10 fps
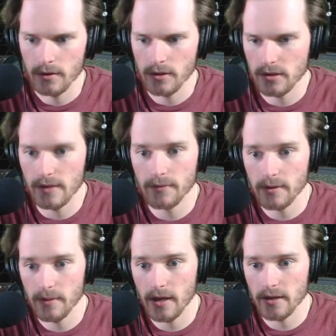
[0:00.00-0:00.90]
simply
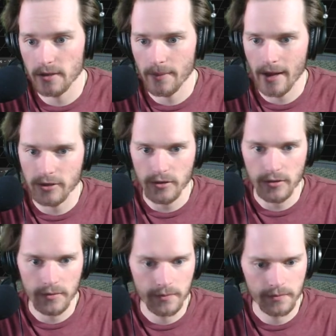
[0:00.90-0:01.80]
because it
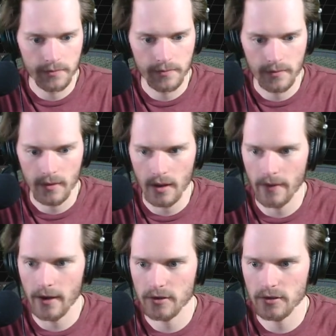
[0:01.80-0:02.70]
matches. And
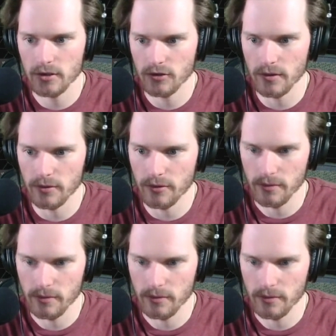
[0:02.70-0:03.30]
that is the truth.